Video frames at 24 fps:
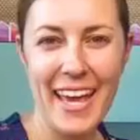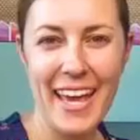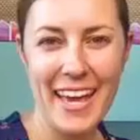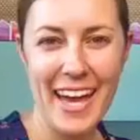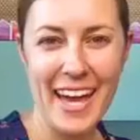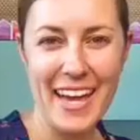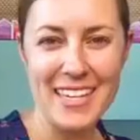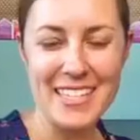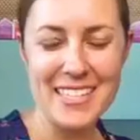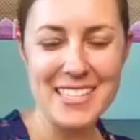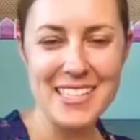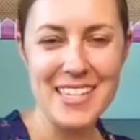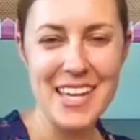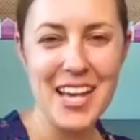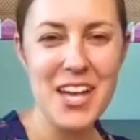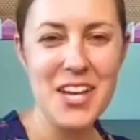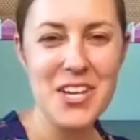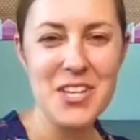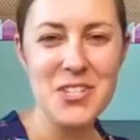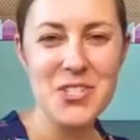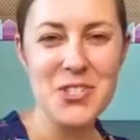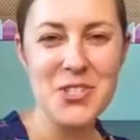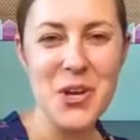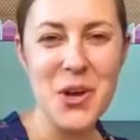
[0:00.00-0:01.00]
Hey guys,
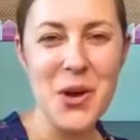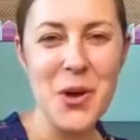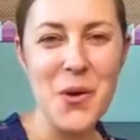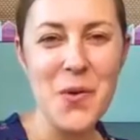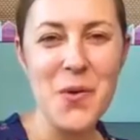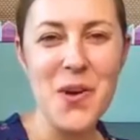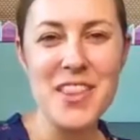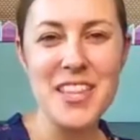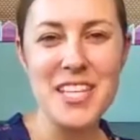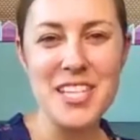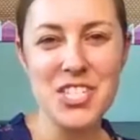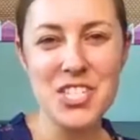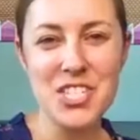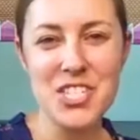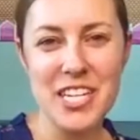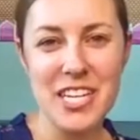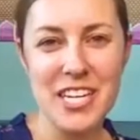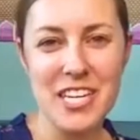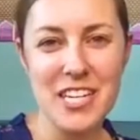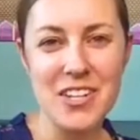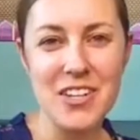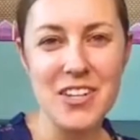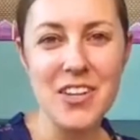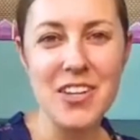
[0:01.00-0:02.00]
so this
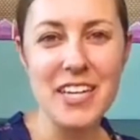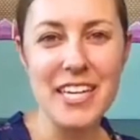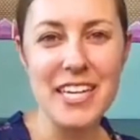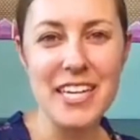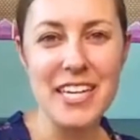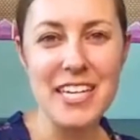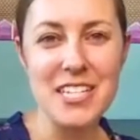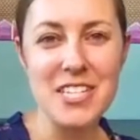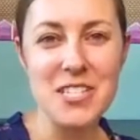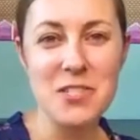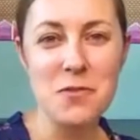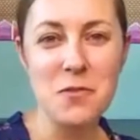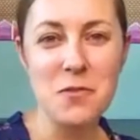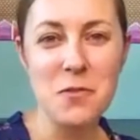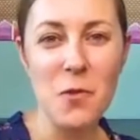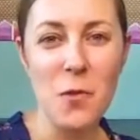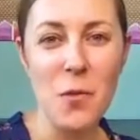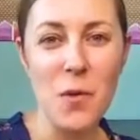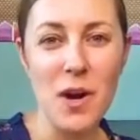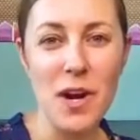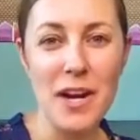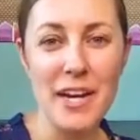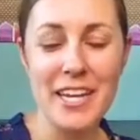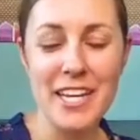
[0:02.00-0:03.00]
channel is
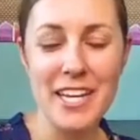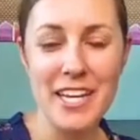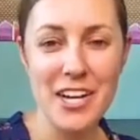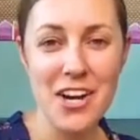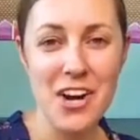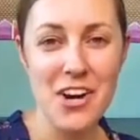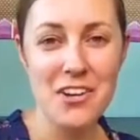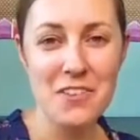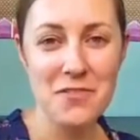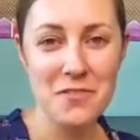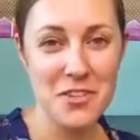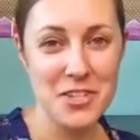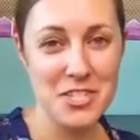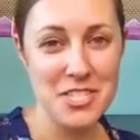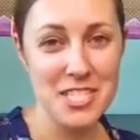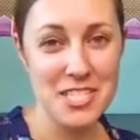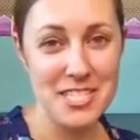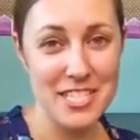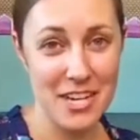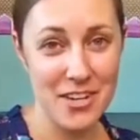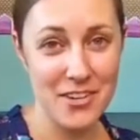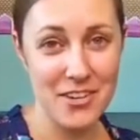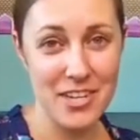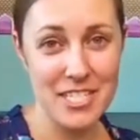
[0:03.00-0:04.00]
for kindergarten, first and
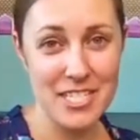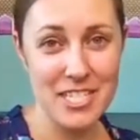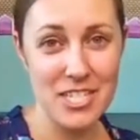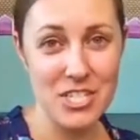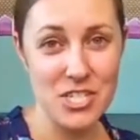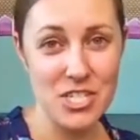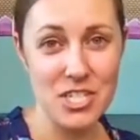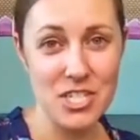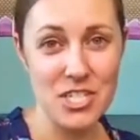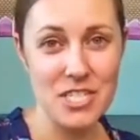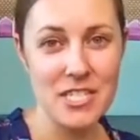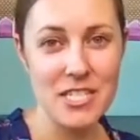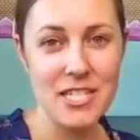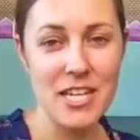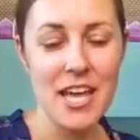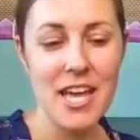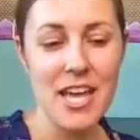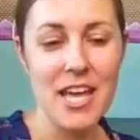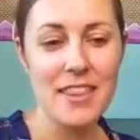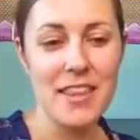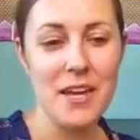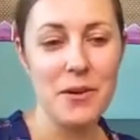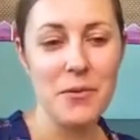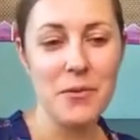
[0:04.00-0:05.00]
second grade teachers
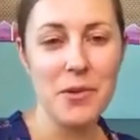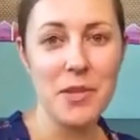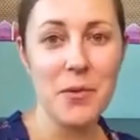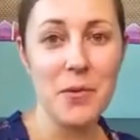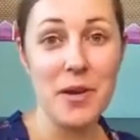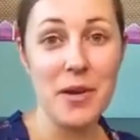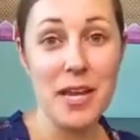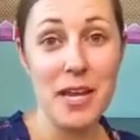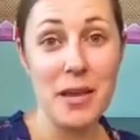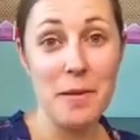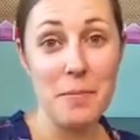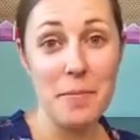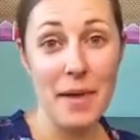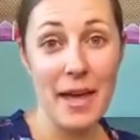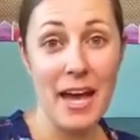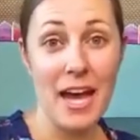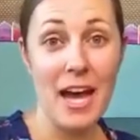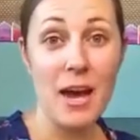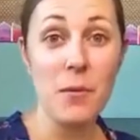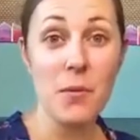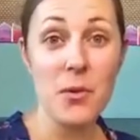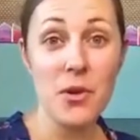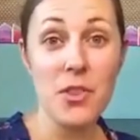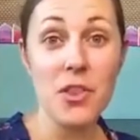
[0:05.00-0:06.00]
that really want to
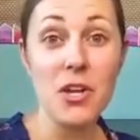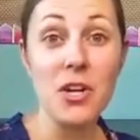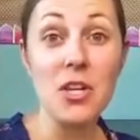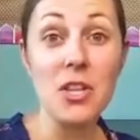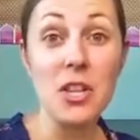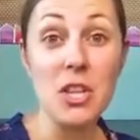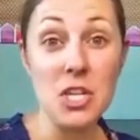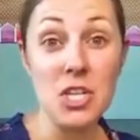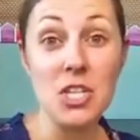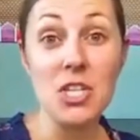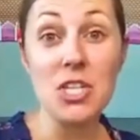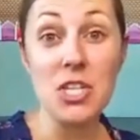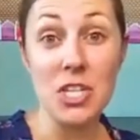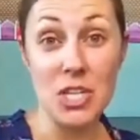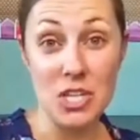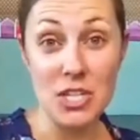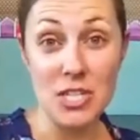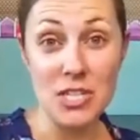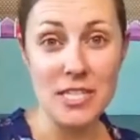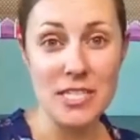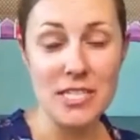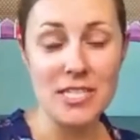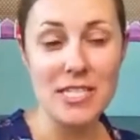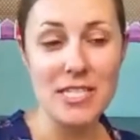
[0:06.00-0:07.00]
empower their
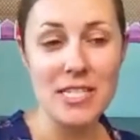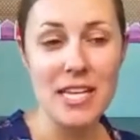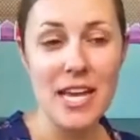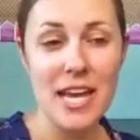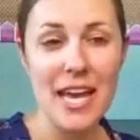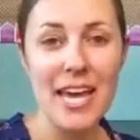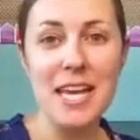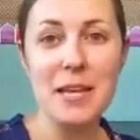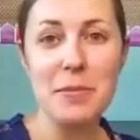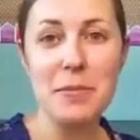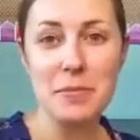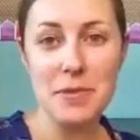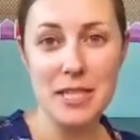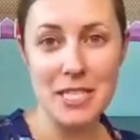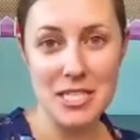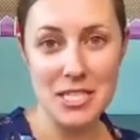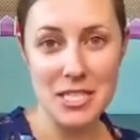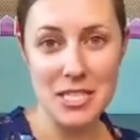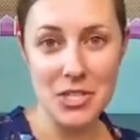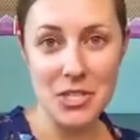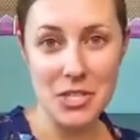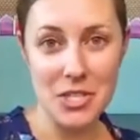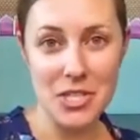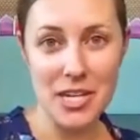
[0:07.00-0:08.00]
learners in
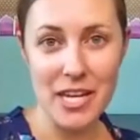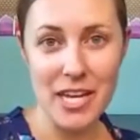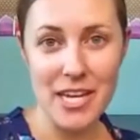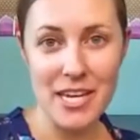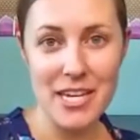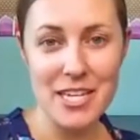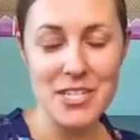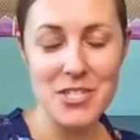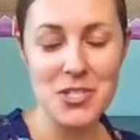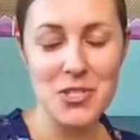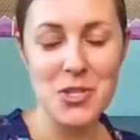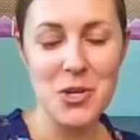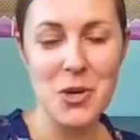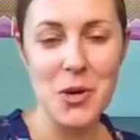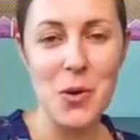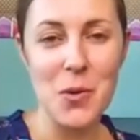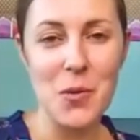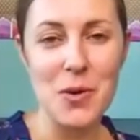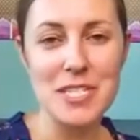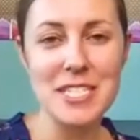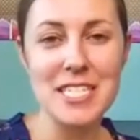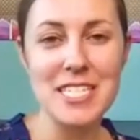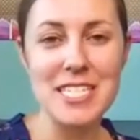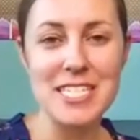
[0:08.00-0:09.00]
blended learning. And so
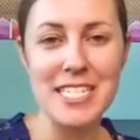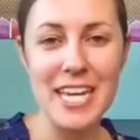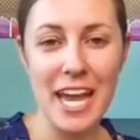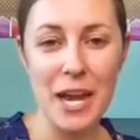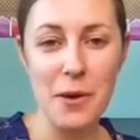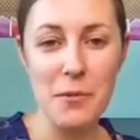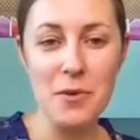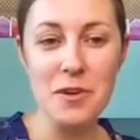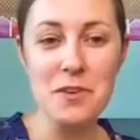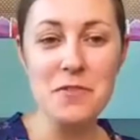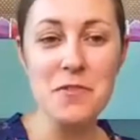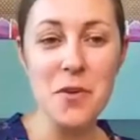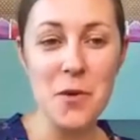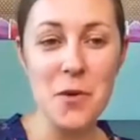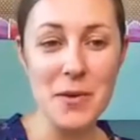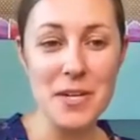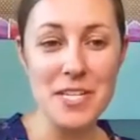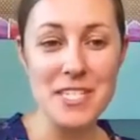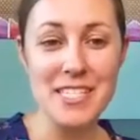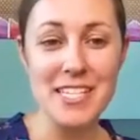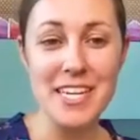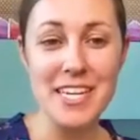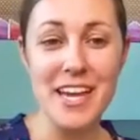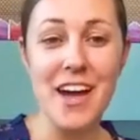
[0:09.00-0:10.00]
today we're
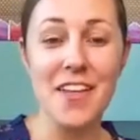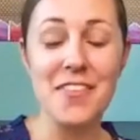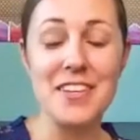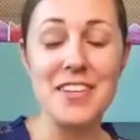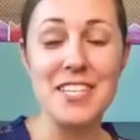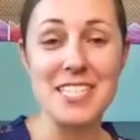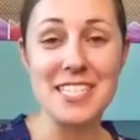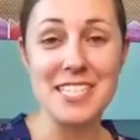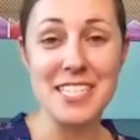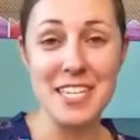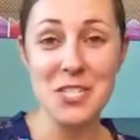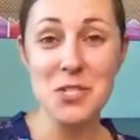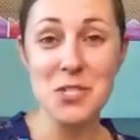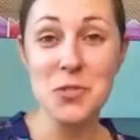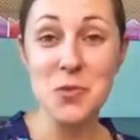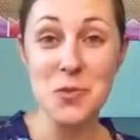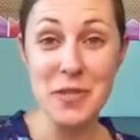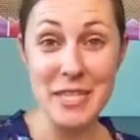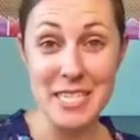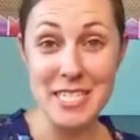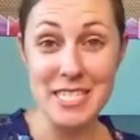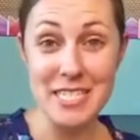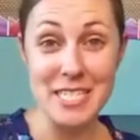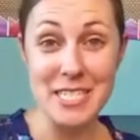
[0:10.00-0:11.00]
focusing on the 6
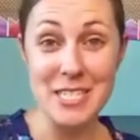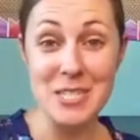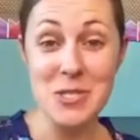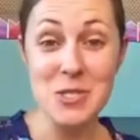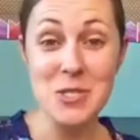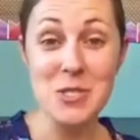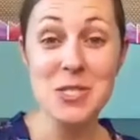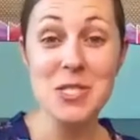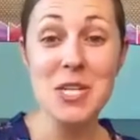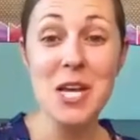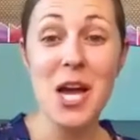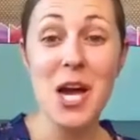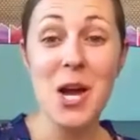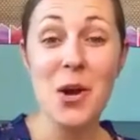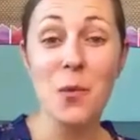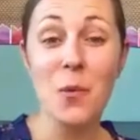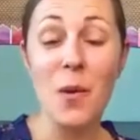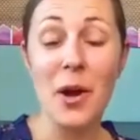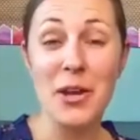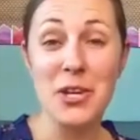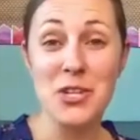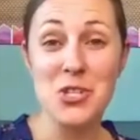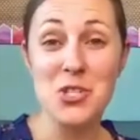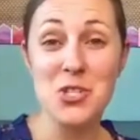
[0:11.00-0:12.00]
reasons
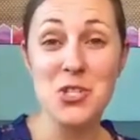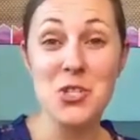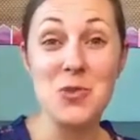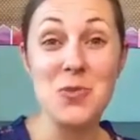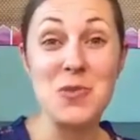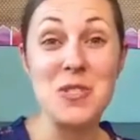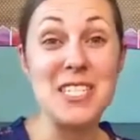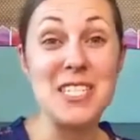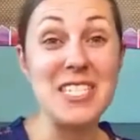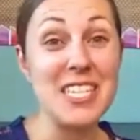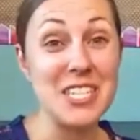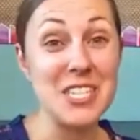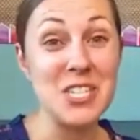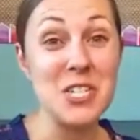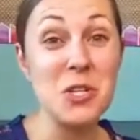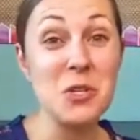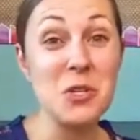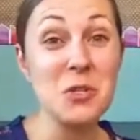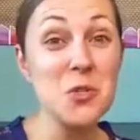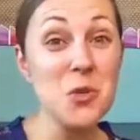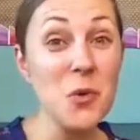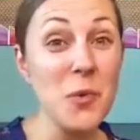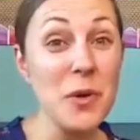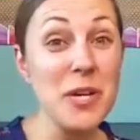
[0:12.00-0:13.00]
why you should use digital
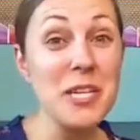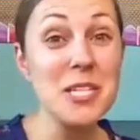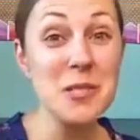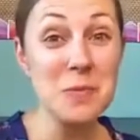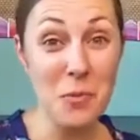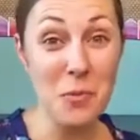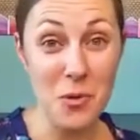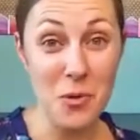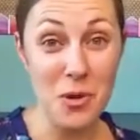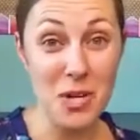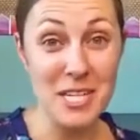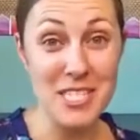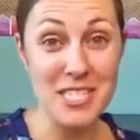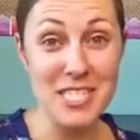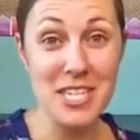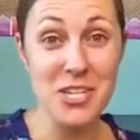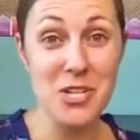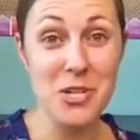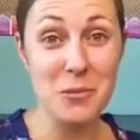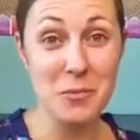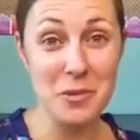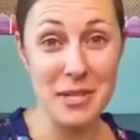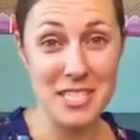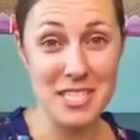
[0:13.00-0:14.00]
choice boards in
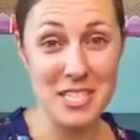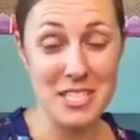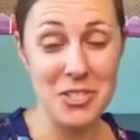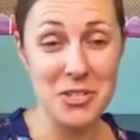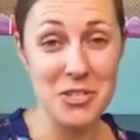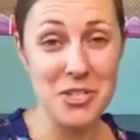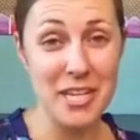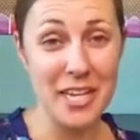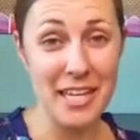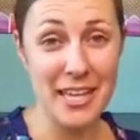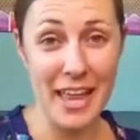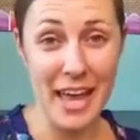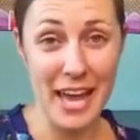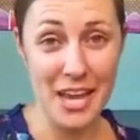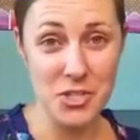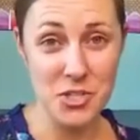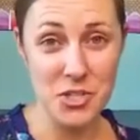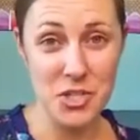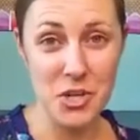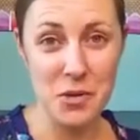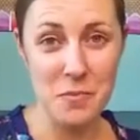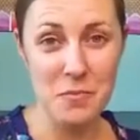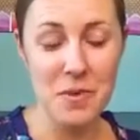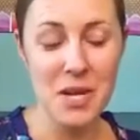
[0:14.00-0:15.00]
your blended learning
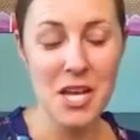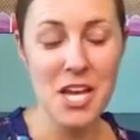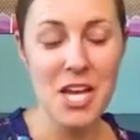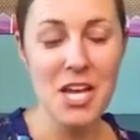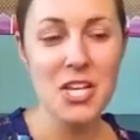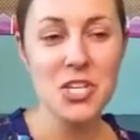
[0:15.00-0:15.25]
classroom.